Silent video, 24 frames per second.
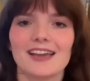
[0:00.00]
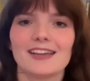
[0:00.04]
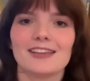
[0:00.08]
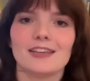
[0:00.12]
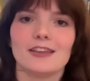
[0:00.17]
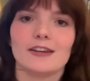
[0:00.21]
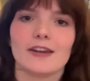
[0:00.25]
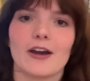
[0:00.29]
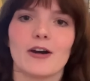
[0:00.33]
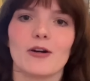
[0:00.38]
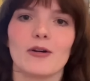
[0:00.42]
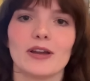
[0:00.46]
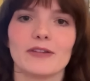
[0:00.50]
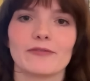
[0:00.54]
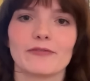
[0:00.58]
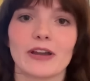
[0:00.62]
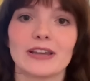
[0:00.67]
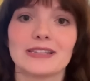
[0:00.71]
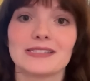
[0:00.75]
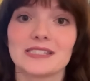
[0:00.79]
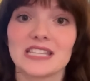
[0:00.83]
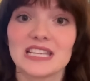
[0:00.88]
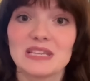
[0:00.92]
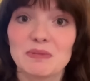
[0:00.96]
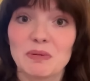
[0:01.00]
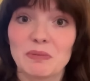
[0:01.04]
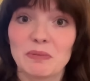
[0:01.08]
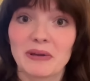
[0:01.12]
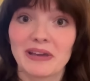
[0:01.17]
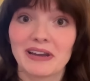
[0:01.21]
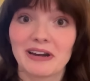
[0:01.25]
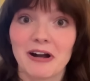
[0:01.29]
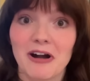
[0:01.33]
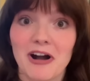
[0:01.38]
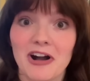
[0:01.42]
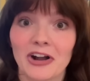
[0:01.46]
you know, if I seem a
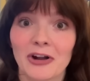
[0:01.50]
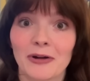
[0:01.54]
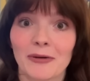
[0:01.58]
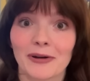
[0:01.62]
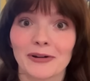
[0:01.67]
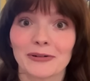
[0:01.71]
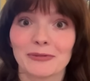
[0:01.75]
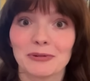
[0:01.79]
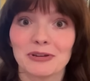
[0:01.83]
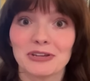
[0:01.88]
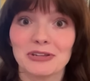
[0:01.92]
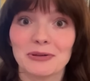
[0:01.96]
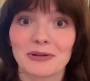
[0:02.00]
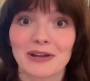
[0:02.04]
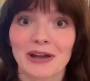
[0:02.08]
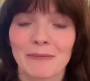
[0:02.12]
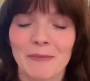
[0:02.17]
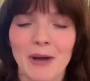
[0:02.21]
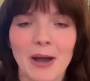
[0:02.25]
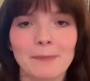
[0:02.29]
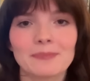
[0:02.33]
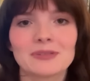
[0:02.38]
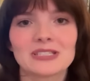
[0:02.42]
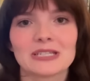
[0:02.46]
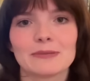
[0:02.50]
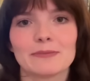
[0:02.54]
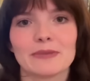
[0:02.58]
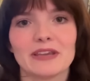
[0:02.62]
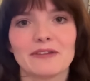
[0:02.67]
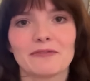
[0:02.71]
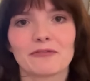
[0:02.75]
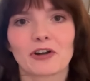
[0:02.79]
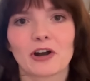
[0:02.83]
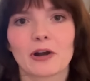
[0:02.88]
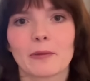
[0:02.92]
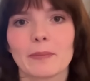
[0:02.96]
bit awkward when you come up to
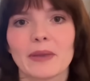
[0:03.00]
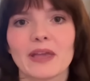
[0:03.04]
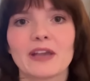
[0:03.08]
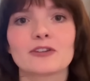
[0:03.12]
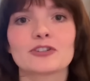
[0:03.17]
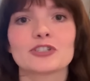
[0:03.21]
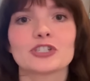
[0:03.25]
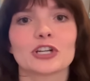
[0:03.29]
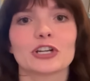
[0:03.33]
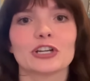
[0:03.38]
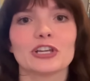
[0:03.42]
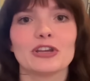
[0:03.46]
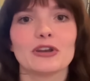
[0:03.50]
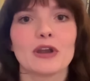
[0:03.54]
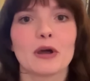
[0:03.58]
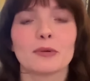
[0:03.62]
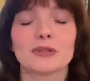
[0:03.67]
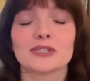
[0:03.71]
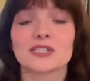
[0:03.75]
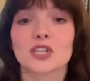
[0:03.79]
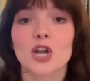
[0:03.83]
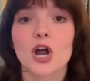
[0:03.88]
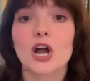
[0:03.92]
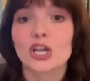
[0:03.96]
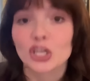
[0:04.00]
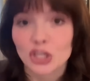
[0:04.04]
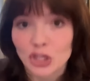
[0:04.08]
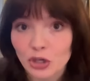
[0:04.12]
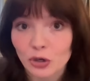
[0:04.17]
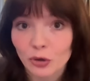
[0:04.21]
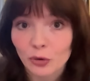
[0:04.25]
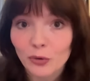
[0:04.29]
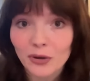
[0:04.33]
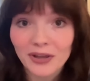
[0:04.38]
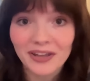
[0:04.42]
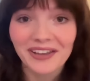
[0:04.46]
me for a picture, you know, it's not
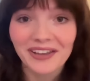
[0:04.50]
you.